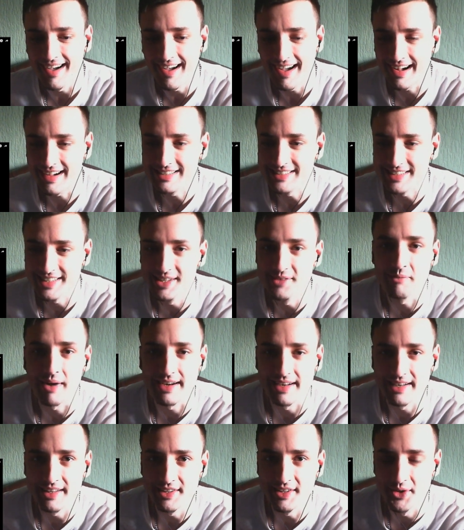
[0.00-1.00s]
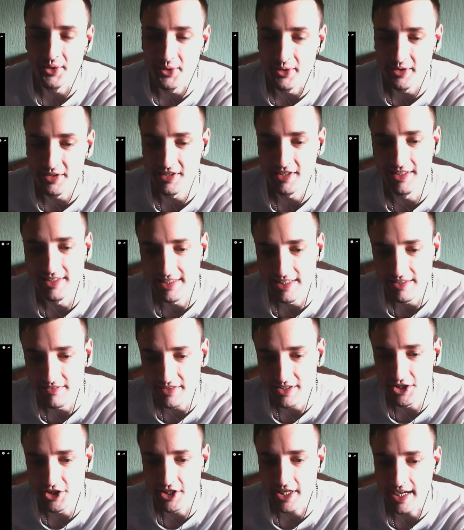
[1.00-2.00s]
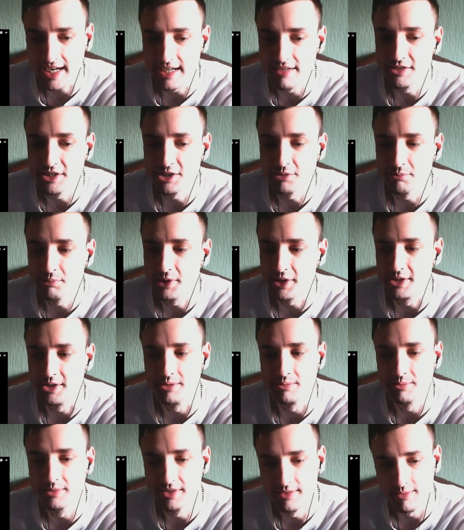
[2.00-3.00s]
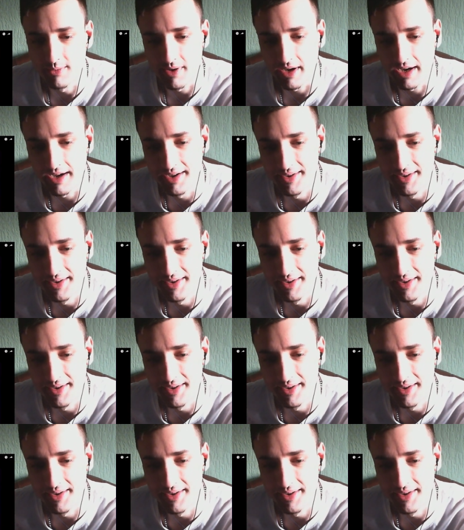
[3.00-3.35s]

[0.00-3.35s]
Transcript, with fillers: asking a man in the audience if he shaves his pubes. Why?